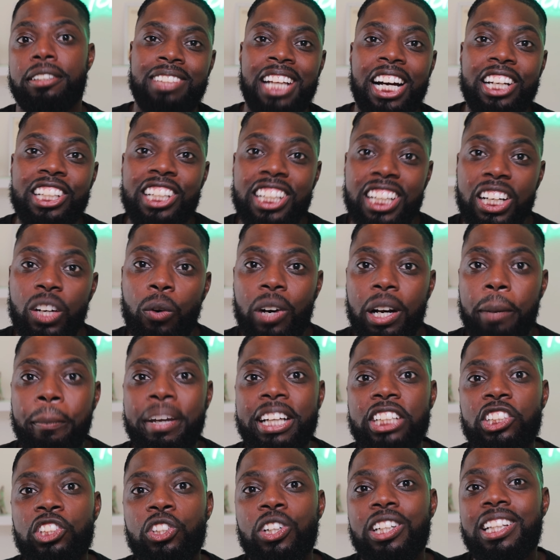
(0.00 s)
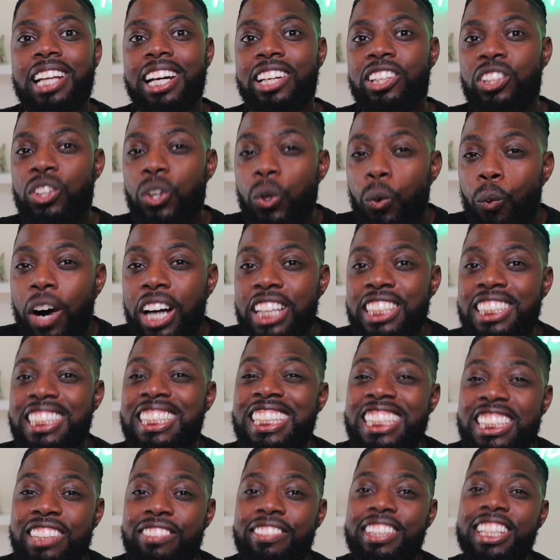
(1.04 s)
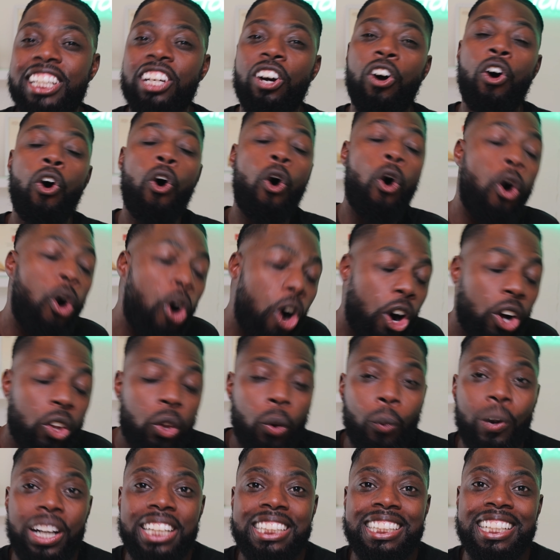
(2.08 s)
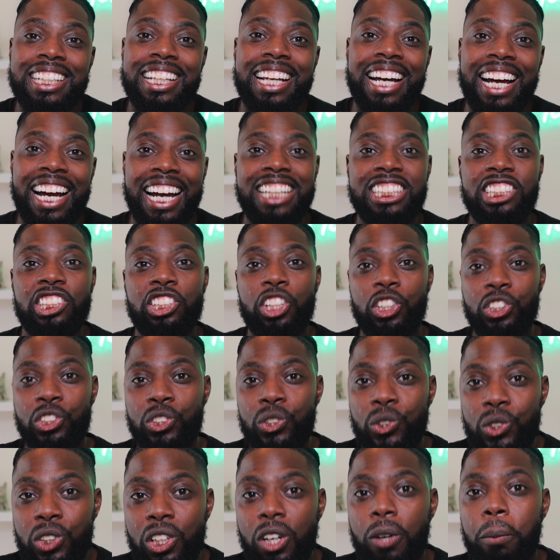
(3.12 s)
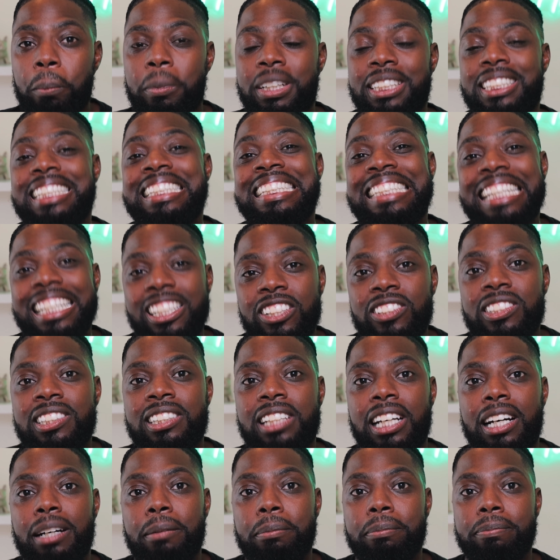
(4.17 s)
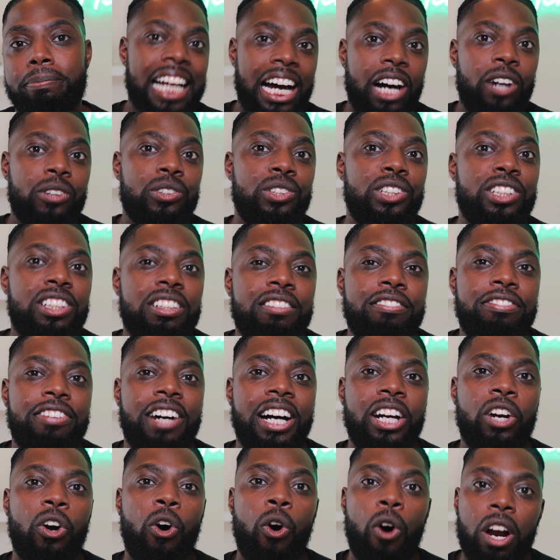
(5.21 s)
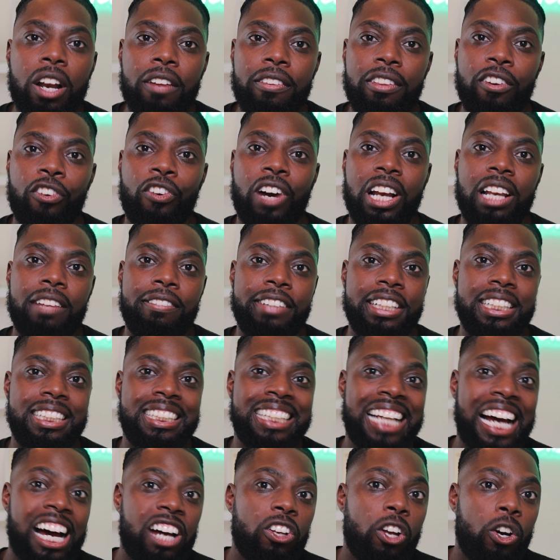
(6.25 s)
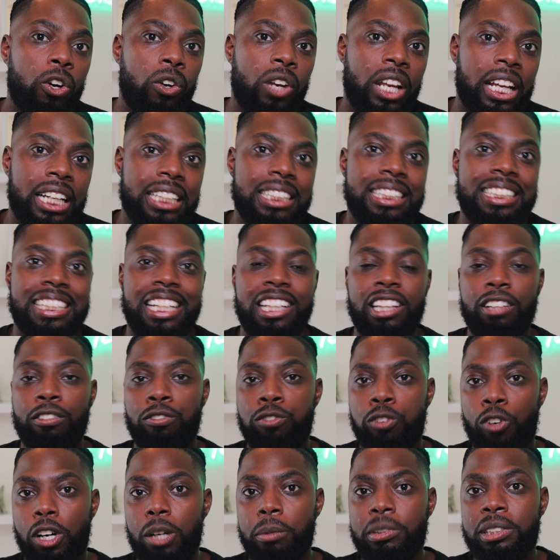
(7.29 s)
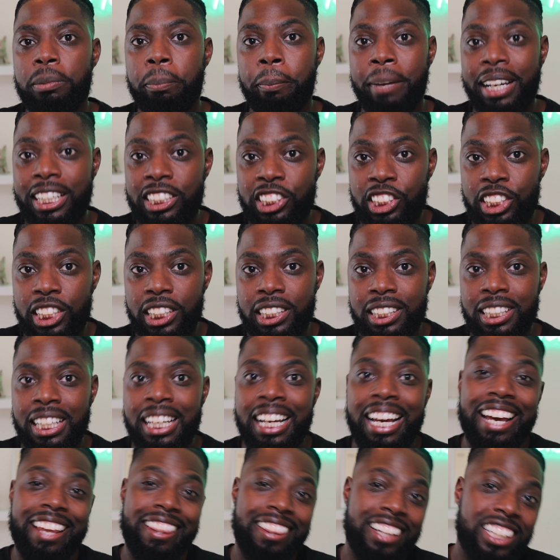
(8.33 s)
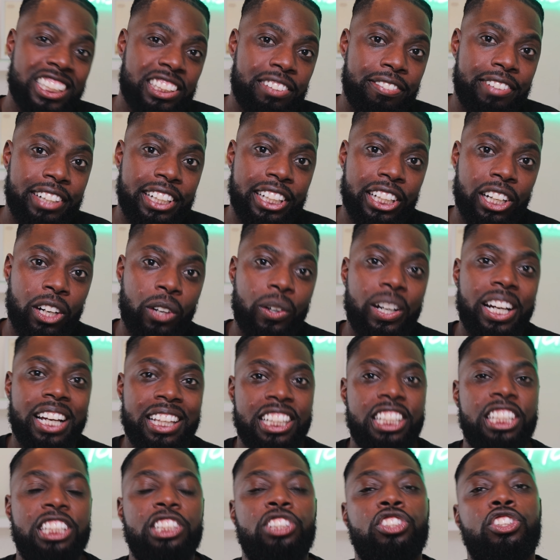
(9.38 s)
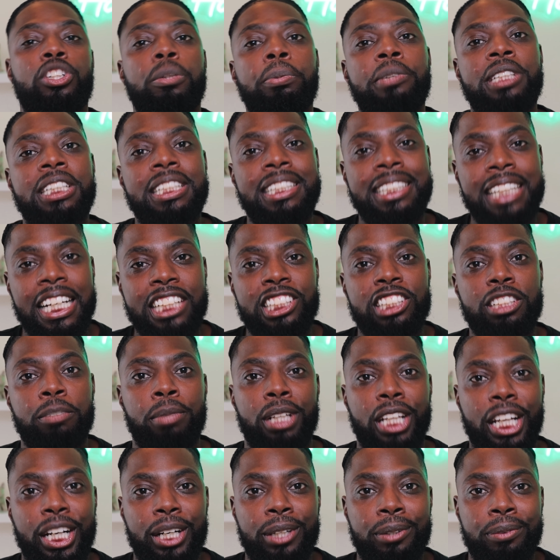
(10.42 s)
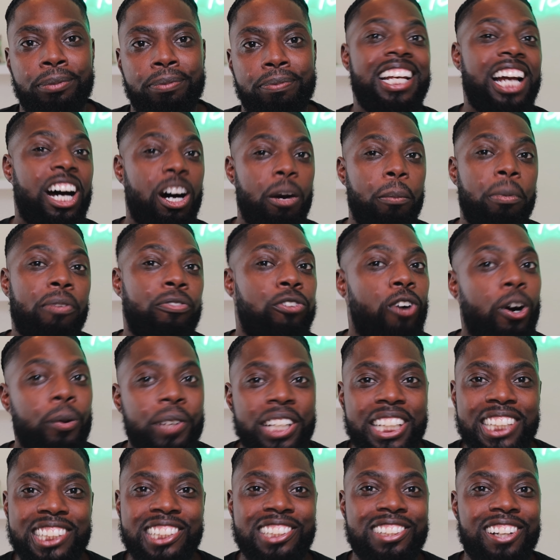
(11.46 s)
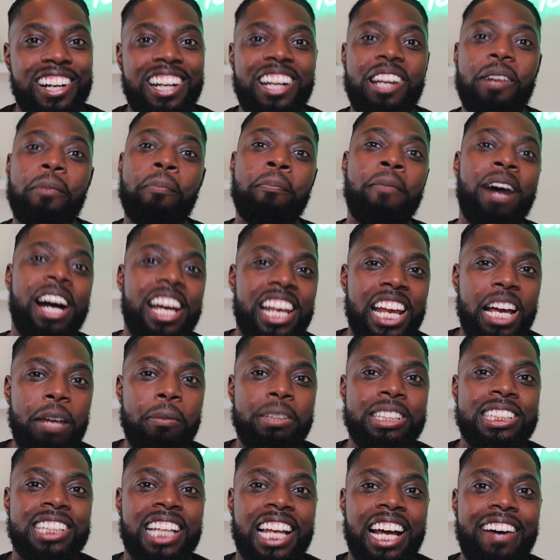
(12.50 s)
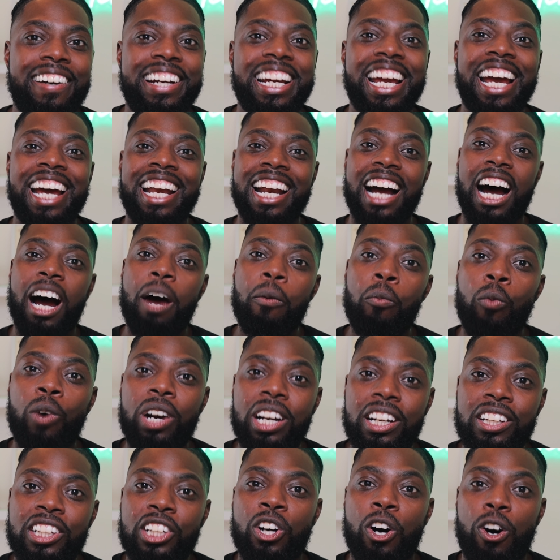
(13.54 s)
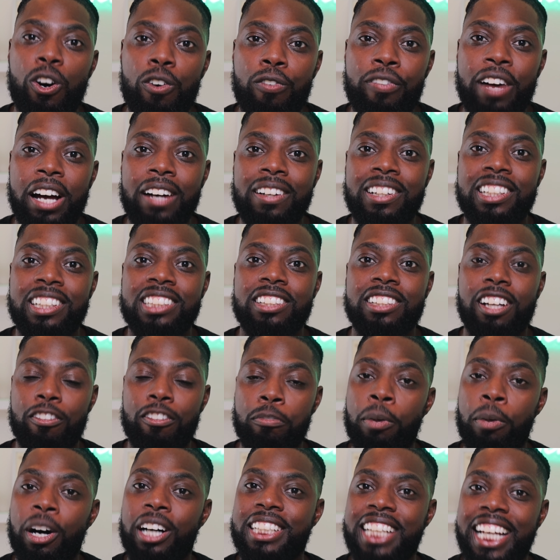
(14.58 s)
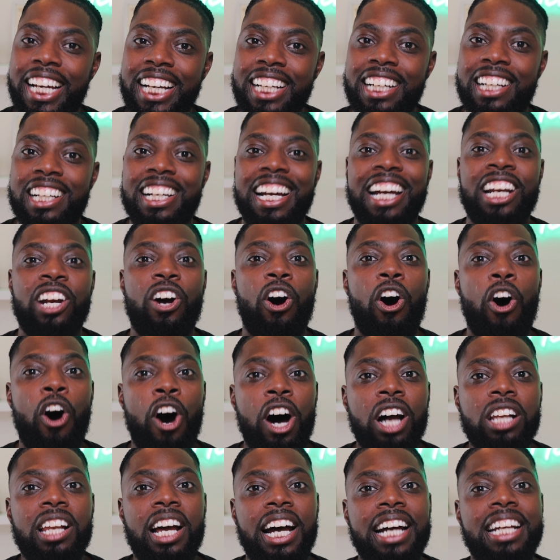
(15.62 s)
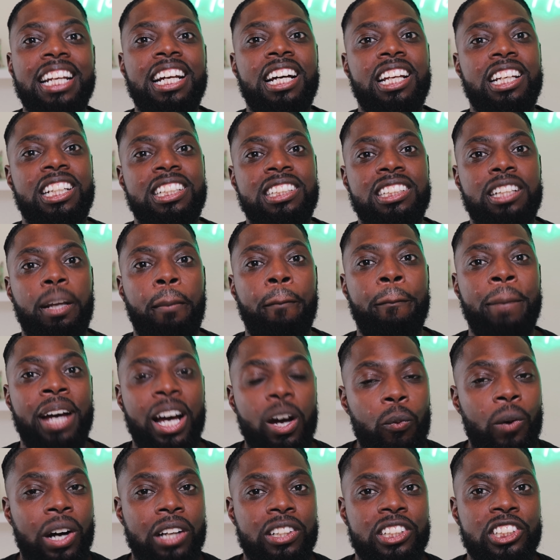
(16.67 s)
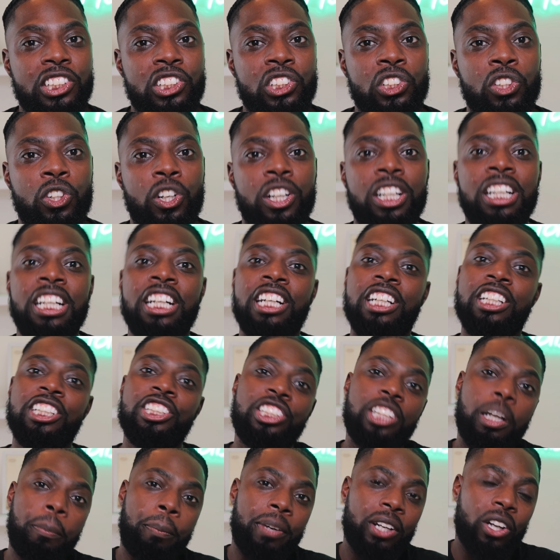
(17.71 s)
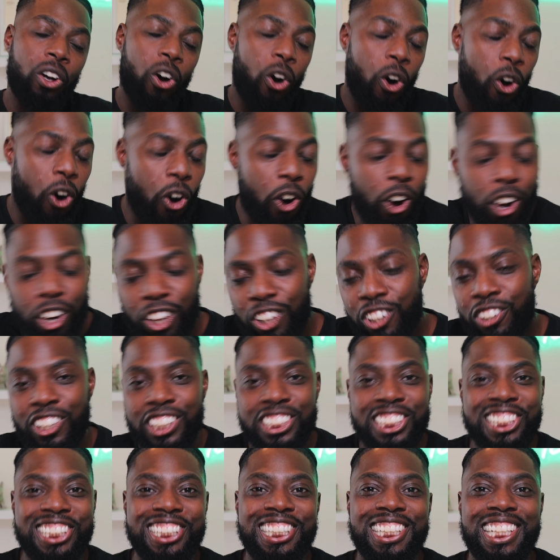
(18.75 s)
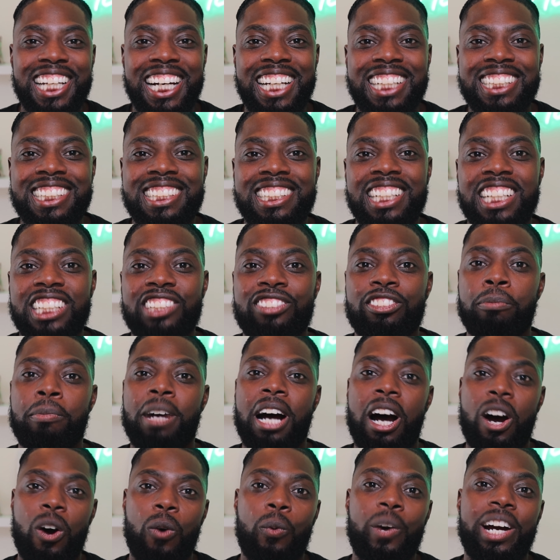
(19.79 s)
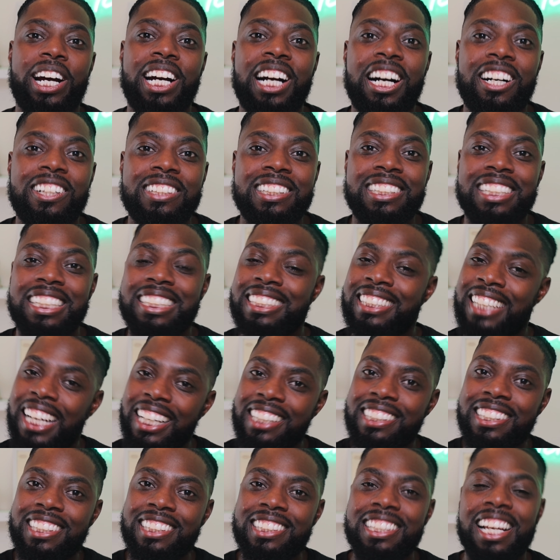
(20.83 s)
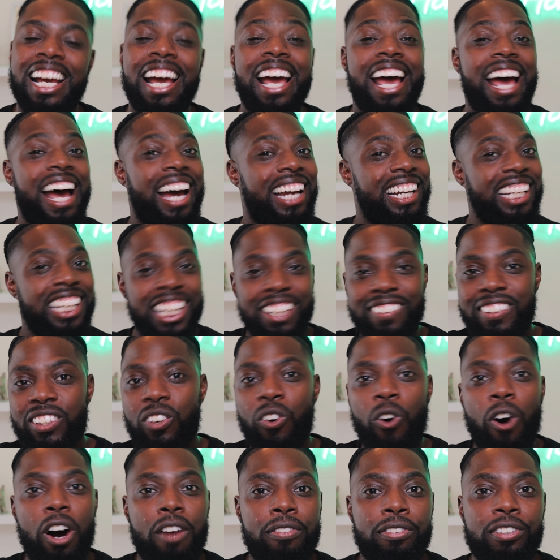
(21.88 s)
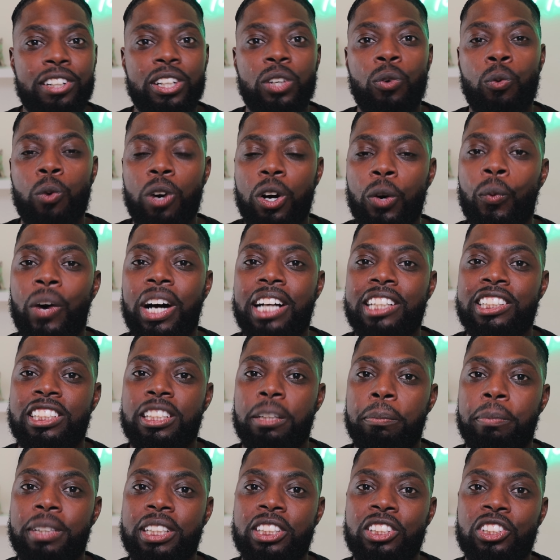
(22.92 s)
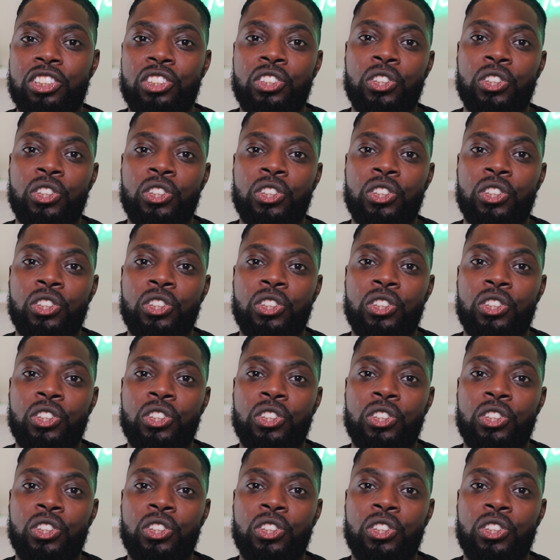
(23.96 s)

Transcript: Now, you're going to want to make sure that you watch this video all the way to the end so you don't miss a single step. Now, you can find all of the relevant download links in the forms mentioned in this video in the description section below. Now, before we get started, my name is Larry, and I'm one of the co-founders of PAWDEGA, an online holistic pet wellness store shipping all across the United States from our warehouse in Texas, and even offering worldwide shipping